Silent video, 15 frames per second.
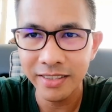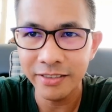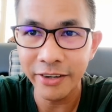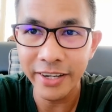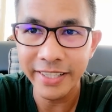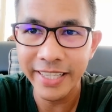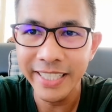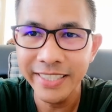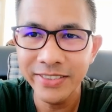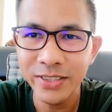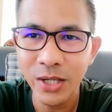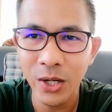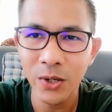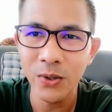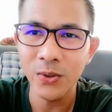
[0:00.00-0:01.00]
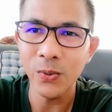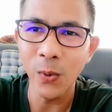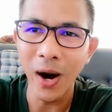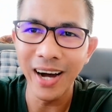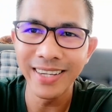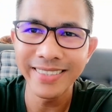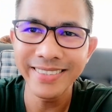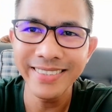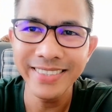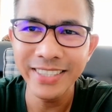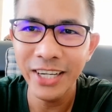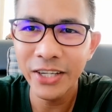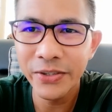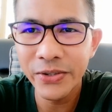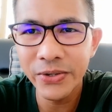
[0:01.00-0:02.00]
Ready? One,
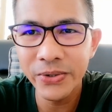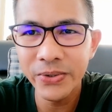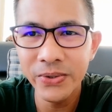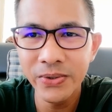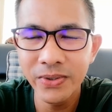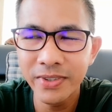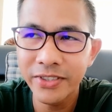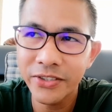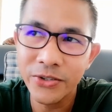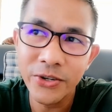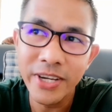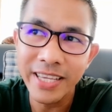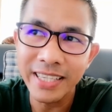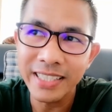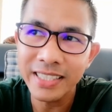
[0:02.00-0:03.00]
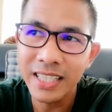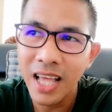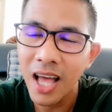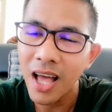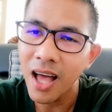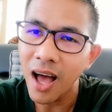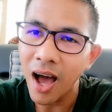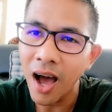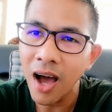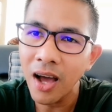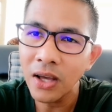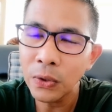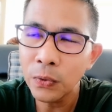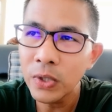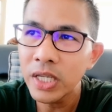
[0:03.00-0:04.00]
two, three.
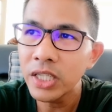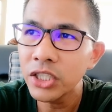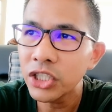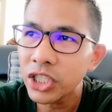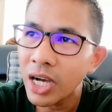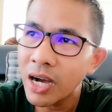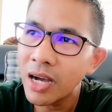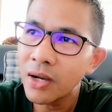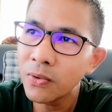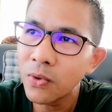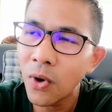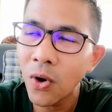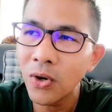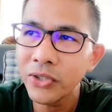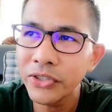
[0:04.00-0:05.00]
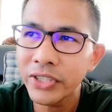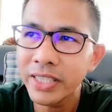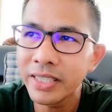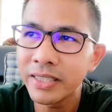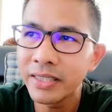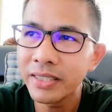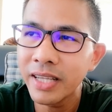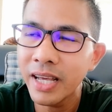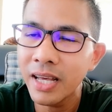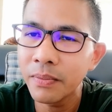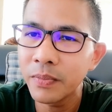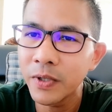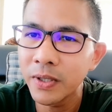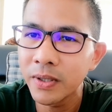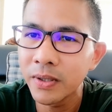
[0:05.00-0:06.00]
I wish I was an
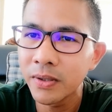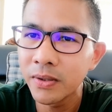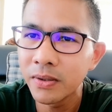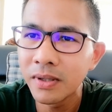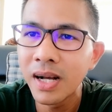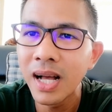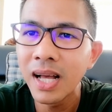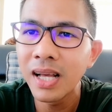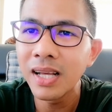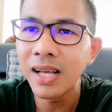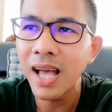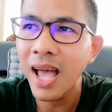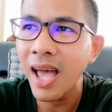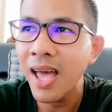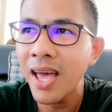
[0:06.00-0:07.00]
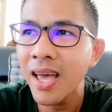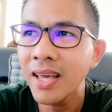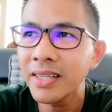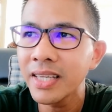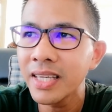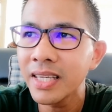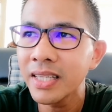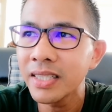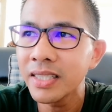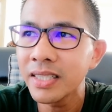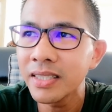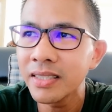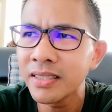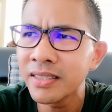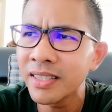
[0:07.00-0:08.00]
apple hanging
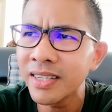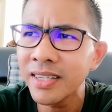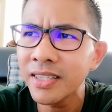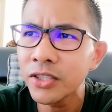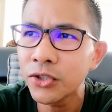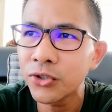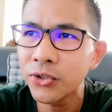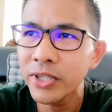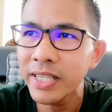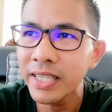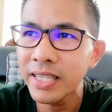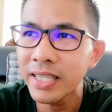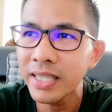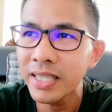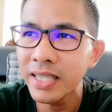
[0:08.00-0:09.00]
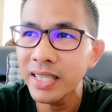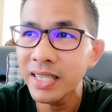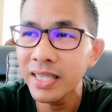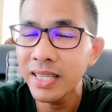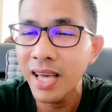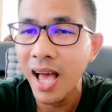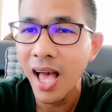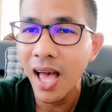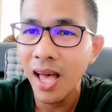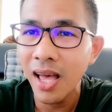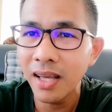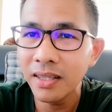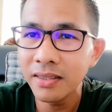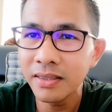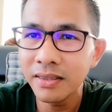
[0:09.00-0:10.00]
in a tree,
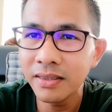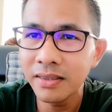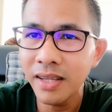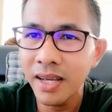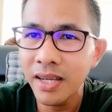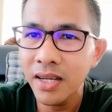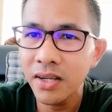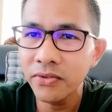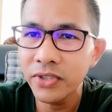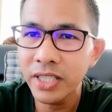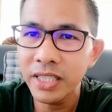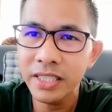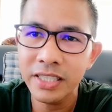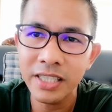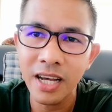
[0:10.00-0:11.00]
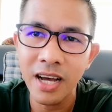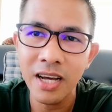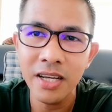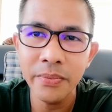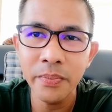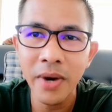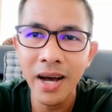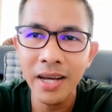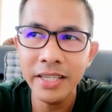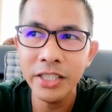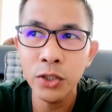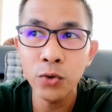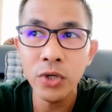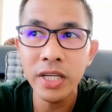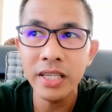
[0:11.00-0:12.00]
and every time my
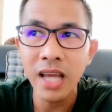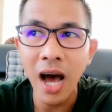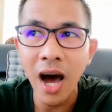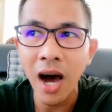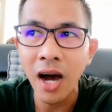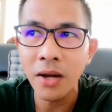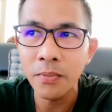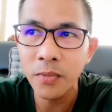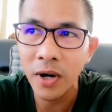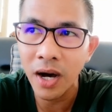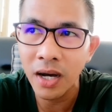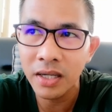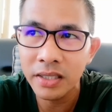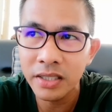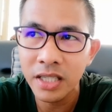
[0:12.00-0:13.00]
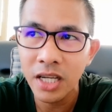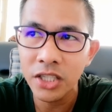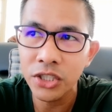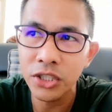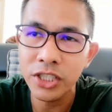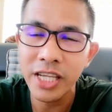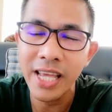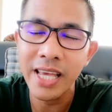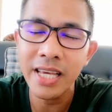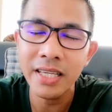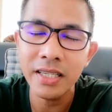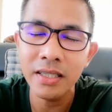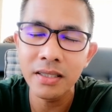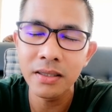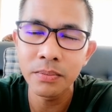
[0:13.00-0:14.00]
sweetheart passed, she
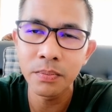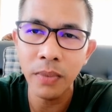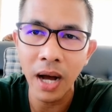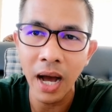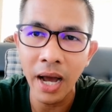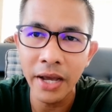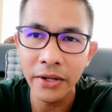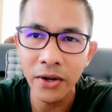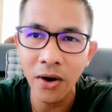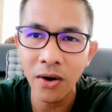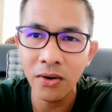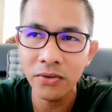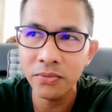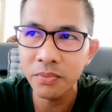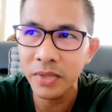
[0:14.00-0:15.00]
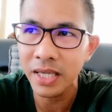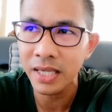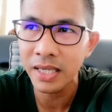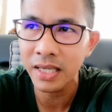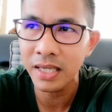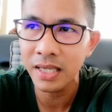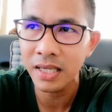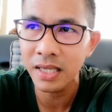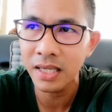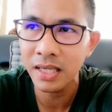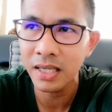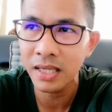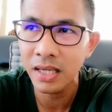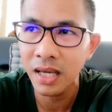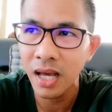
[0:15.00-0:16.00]
take a bite of
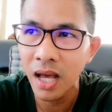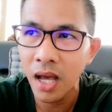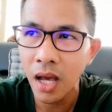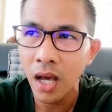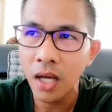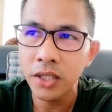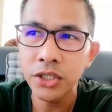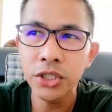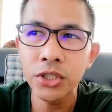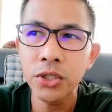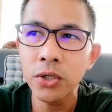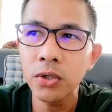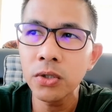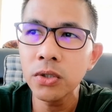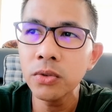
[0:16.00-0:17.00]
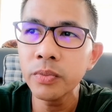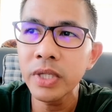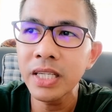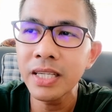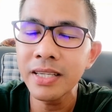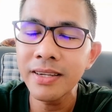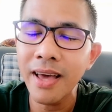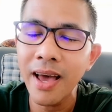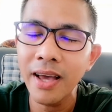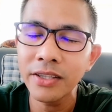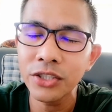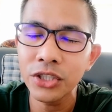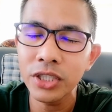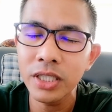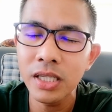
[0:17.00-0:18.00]
me. She told me
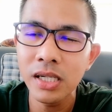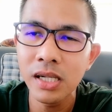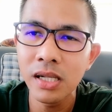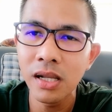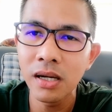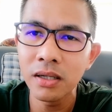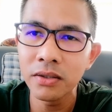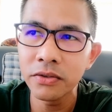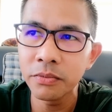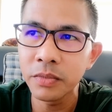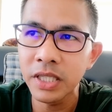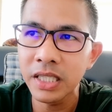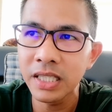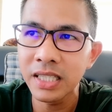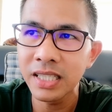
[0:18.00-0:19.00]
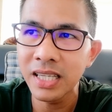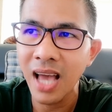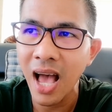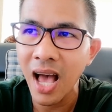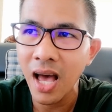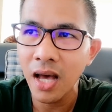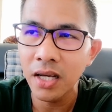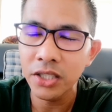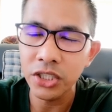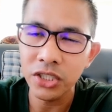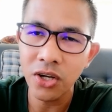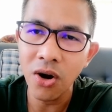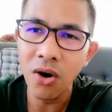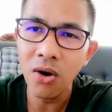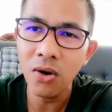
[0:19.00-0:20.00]
that she loved me, she
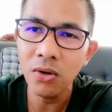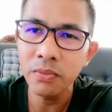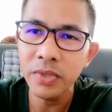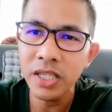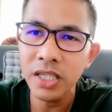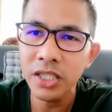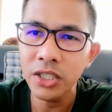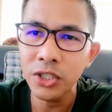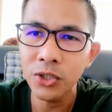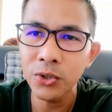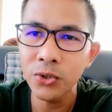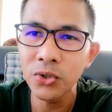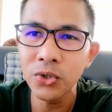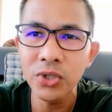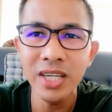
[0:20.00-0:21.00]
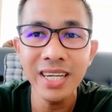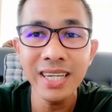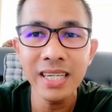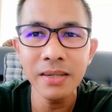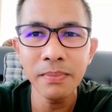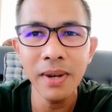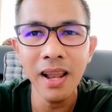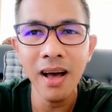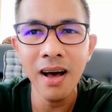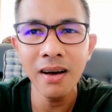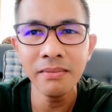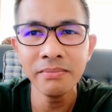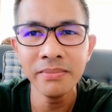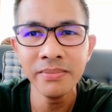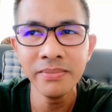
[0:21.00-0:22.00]
called me sugar
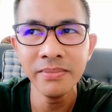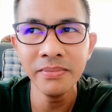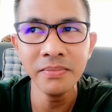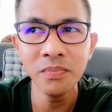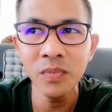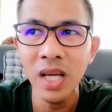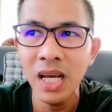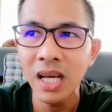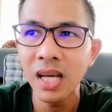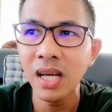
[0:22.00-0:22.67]
plum.